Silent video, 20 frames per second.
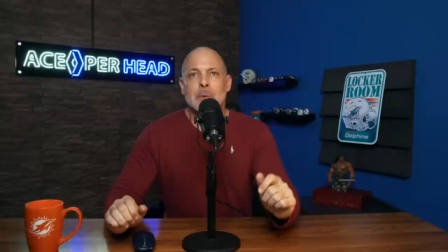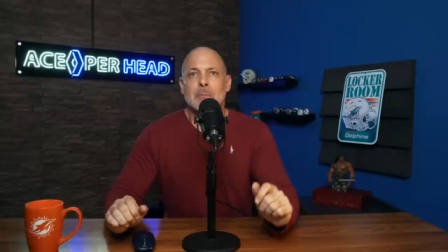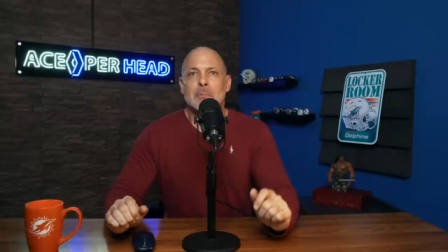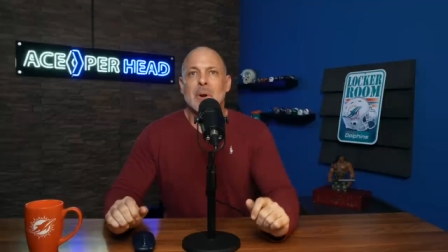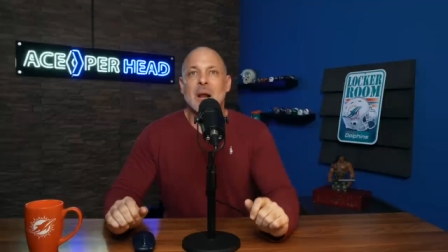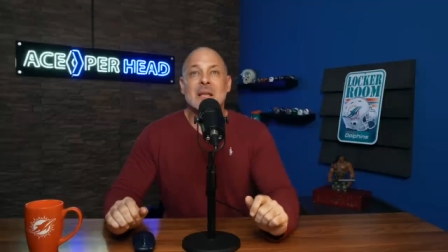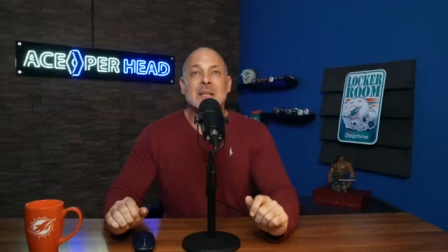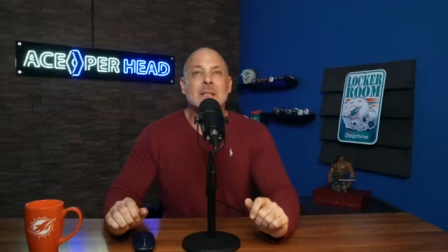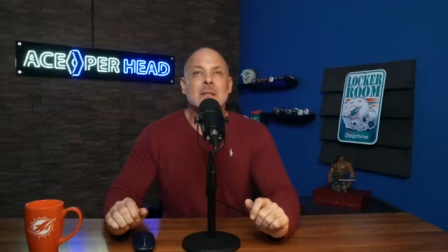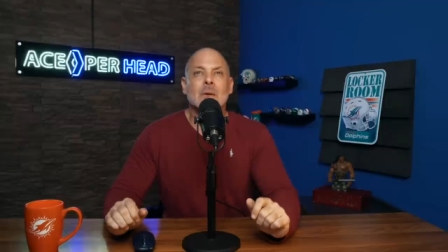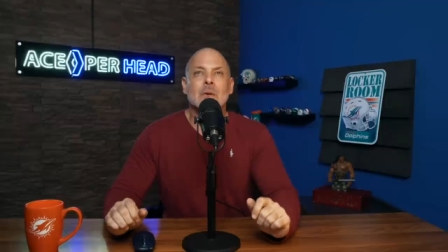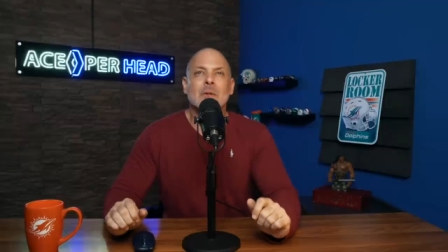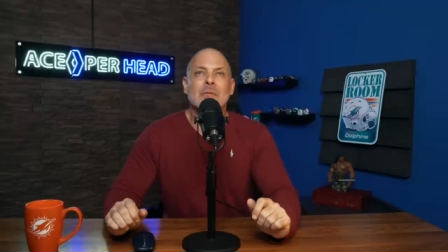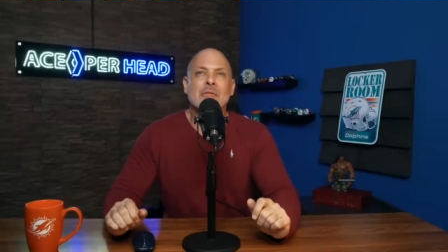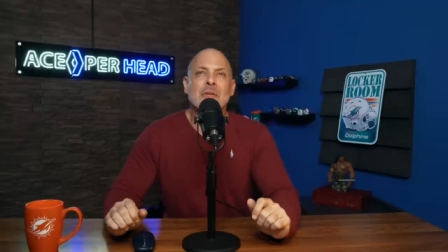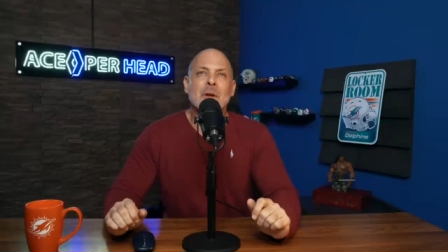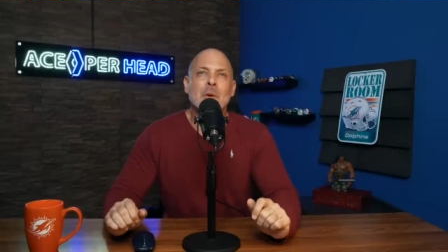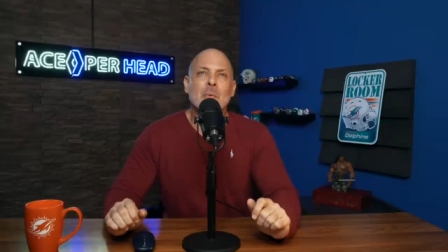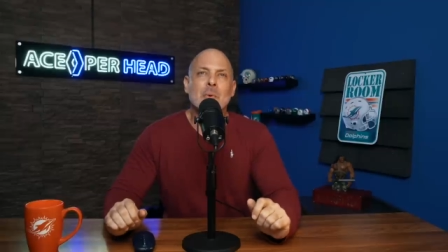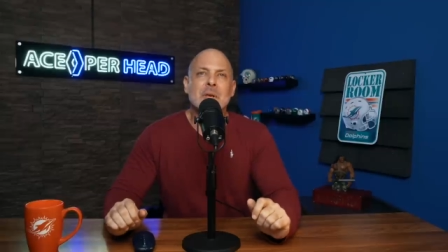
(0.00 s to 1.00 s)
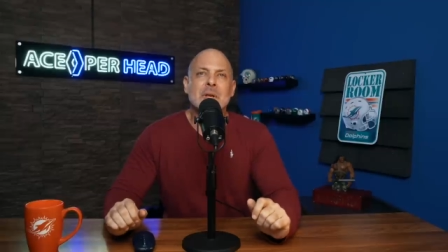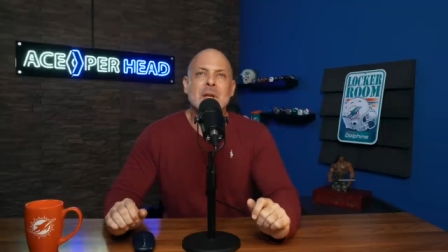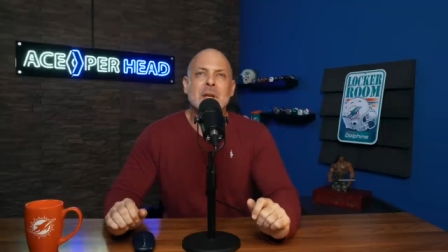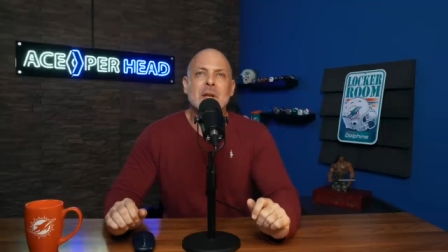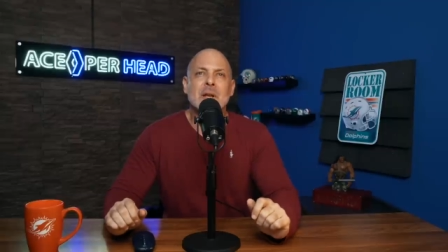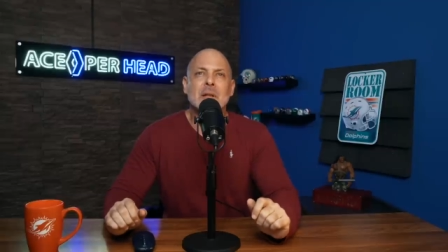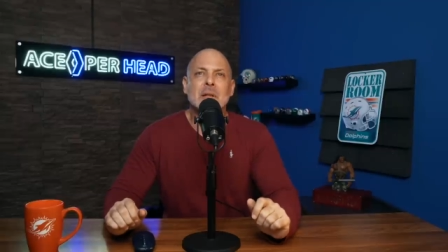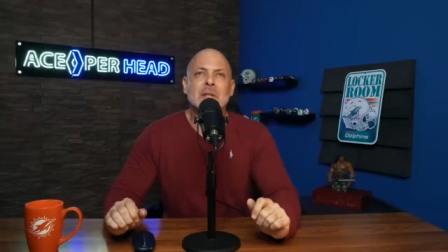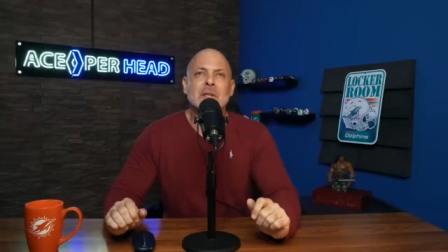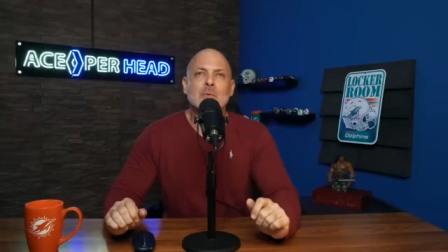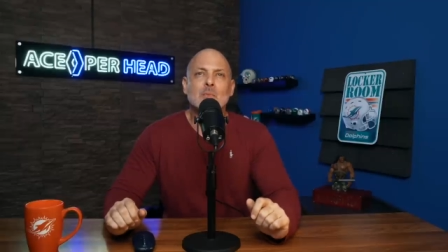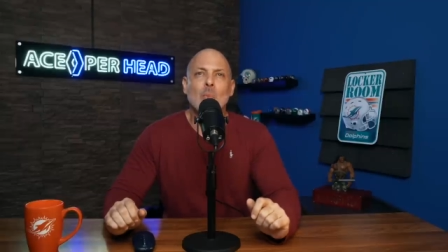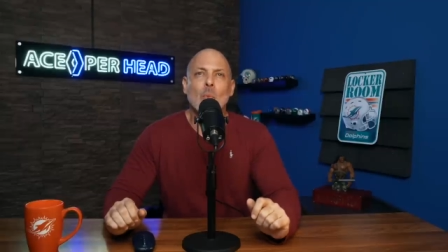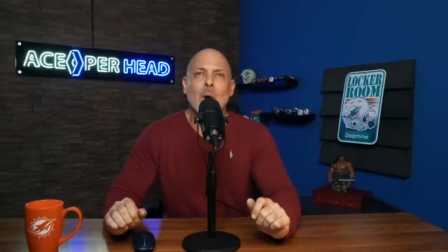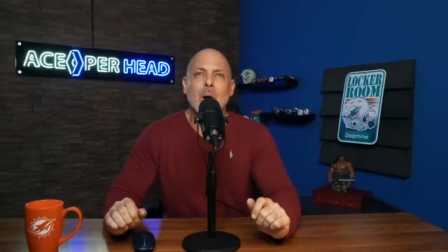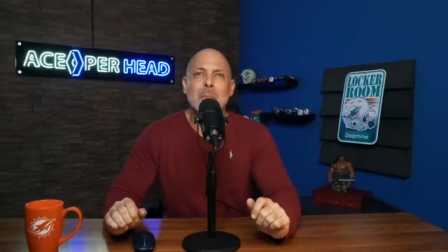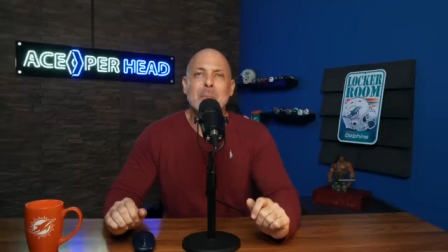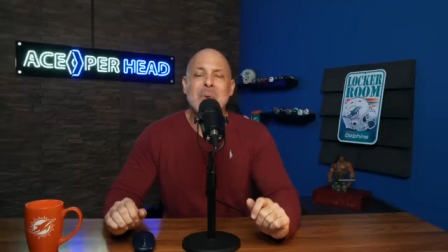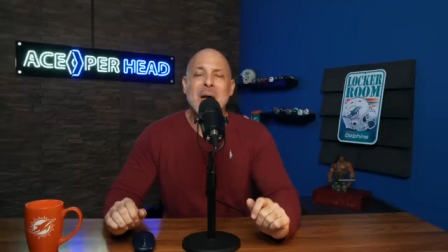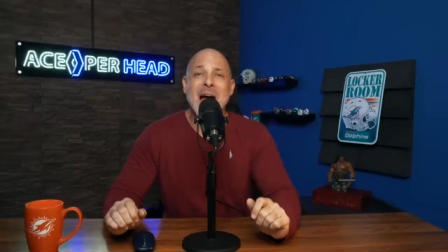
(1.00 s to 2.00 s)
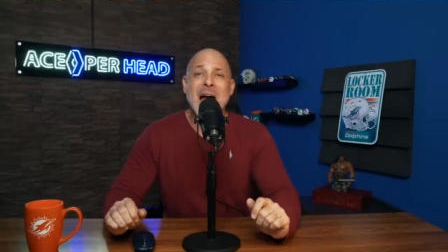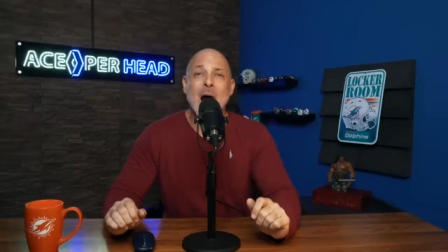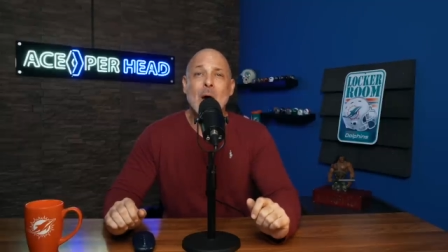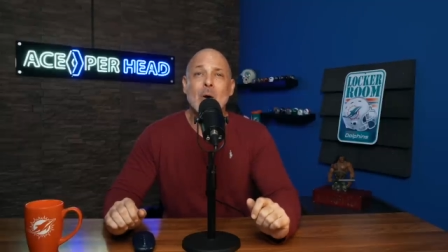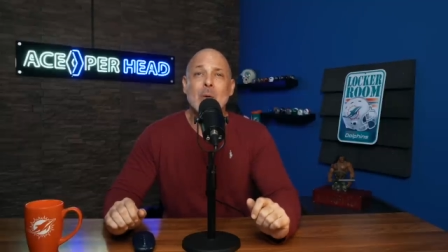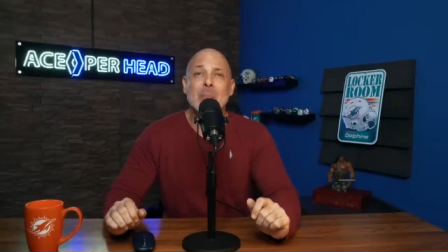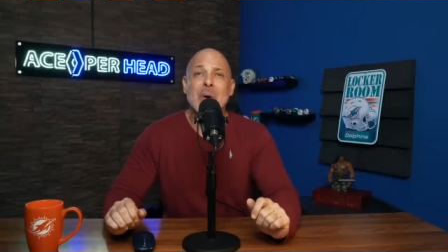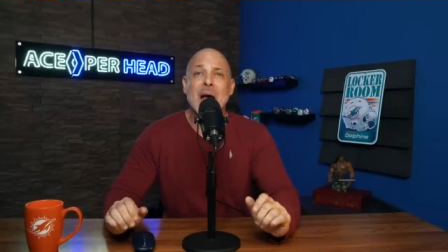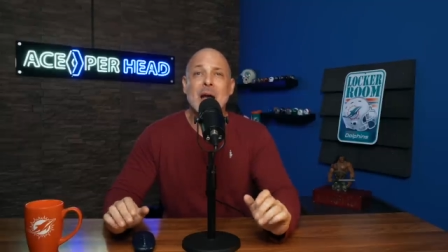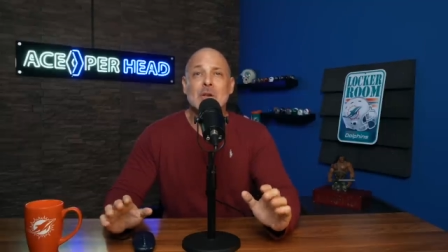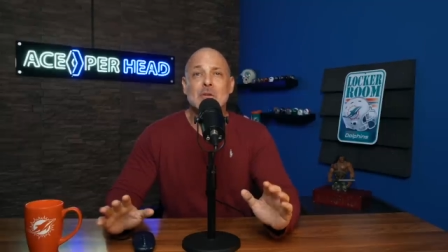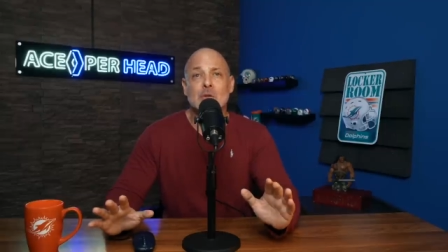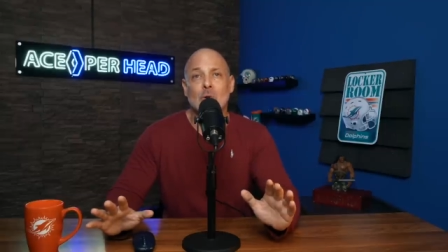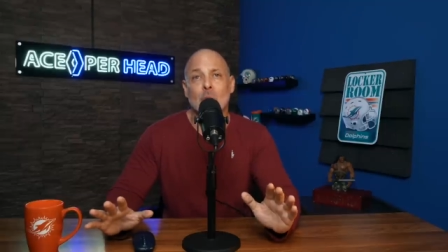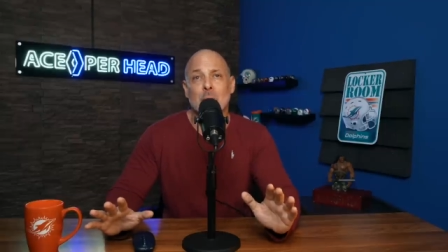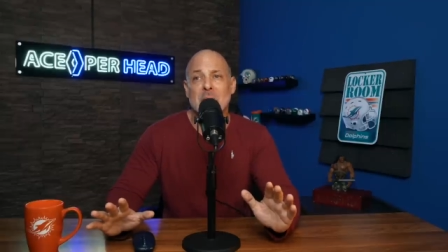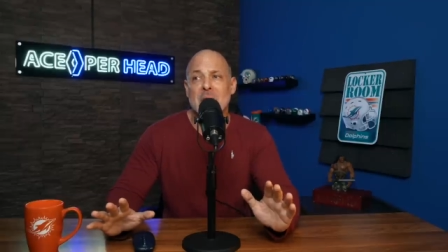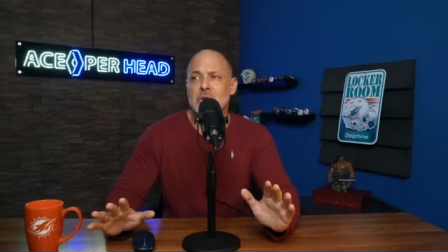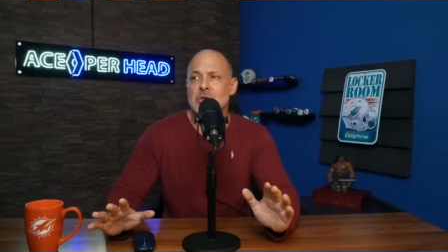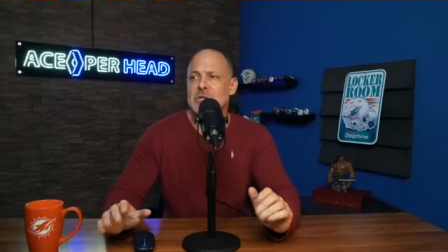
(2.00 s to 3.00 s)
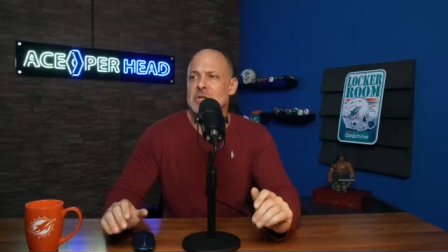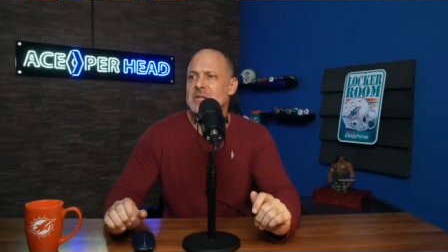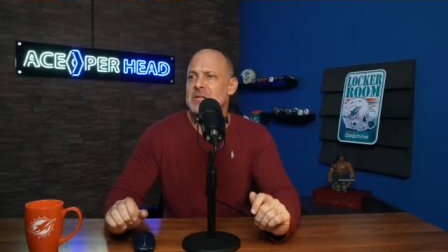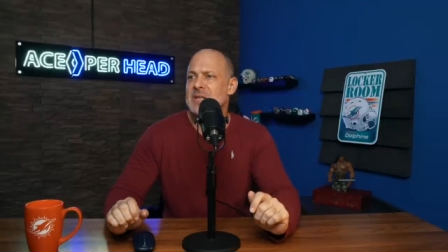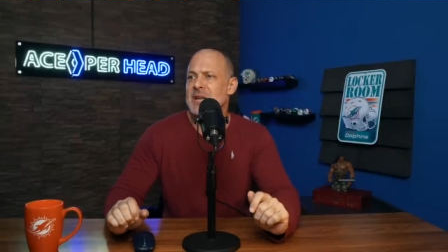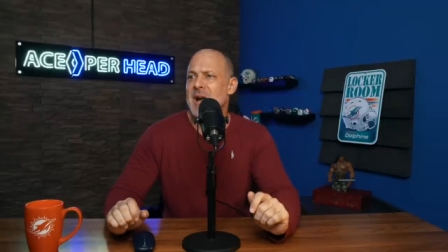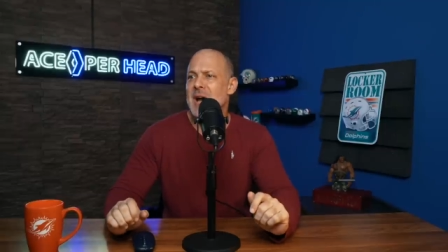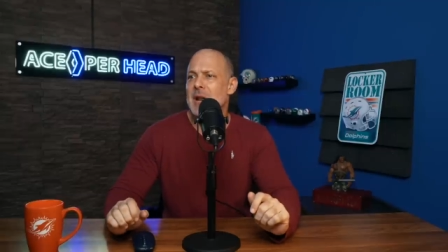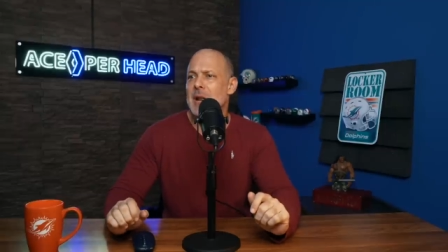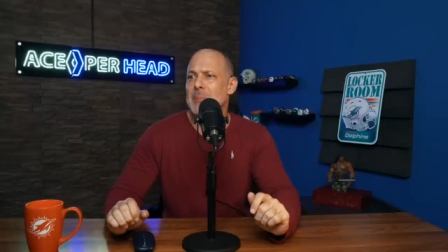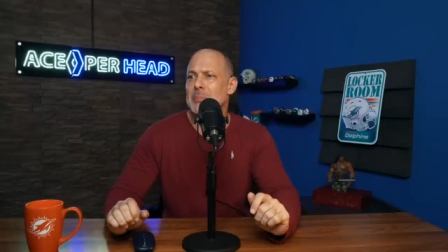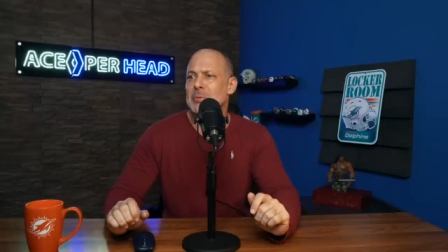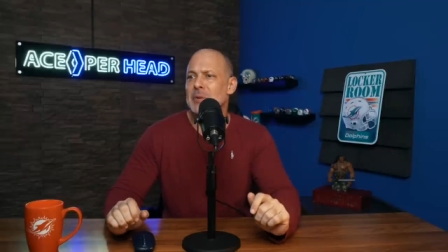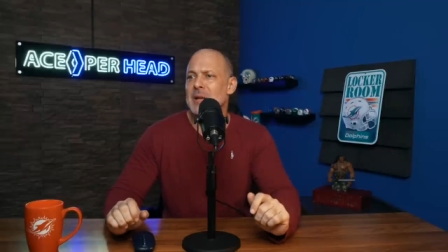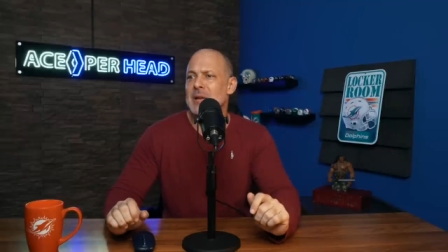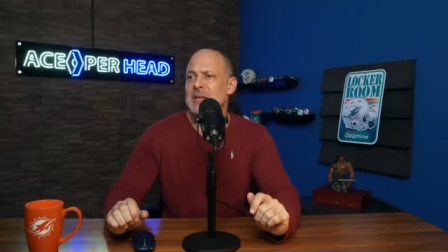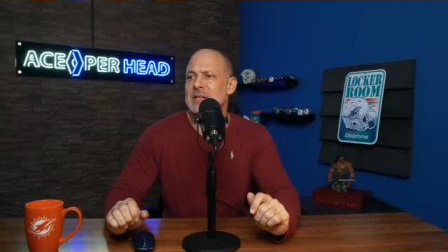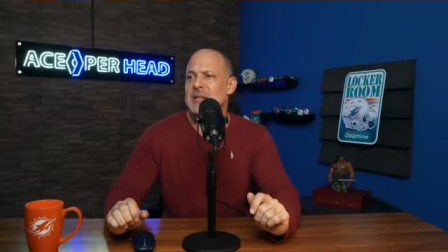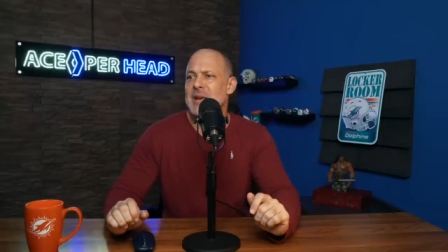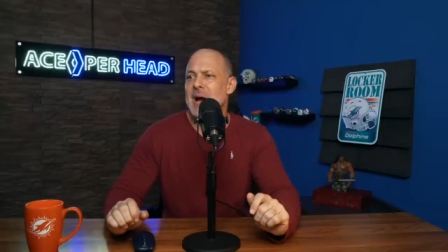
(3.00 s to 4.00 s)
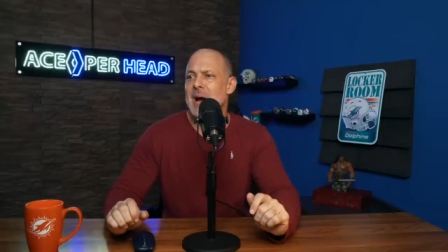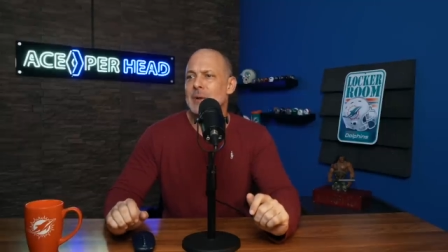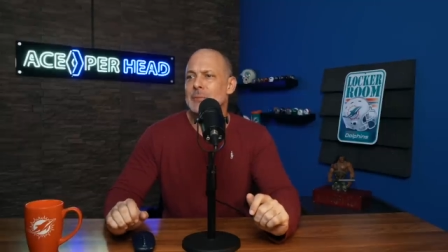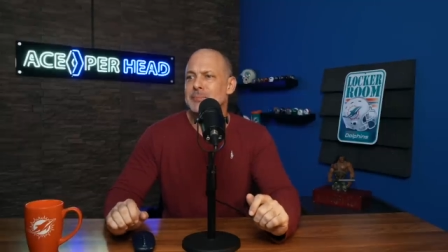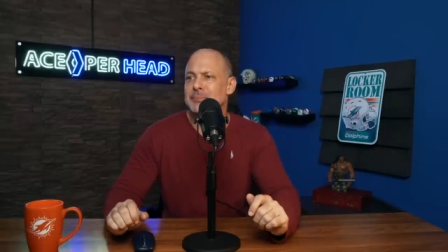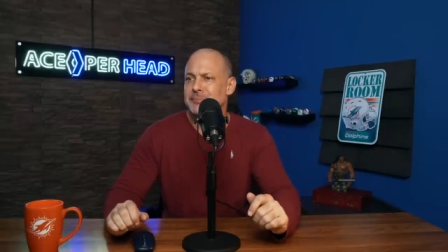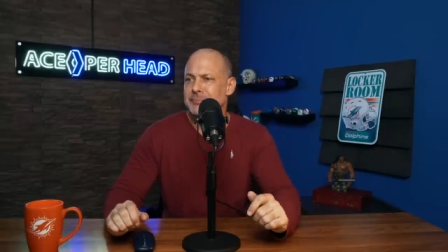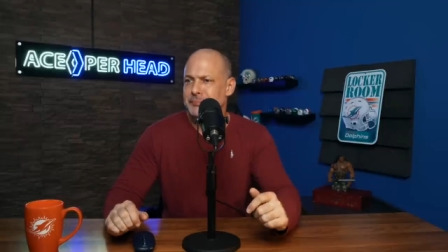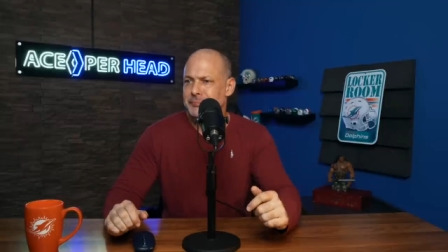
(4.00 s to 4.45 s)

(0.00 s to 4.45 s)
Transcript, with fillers: But I still think we needed at least one power back. So it'll be interesting to see how that plays out.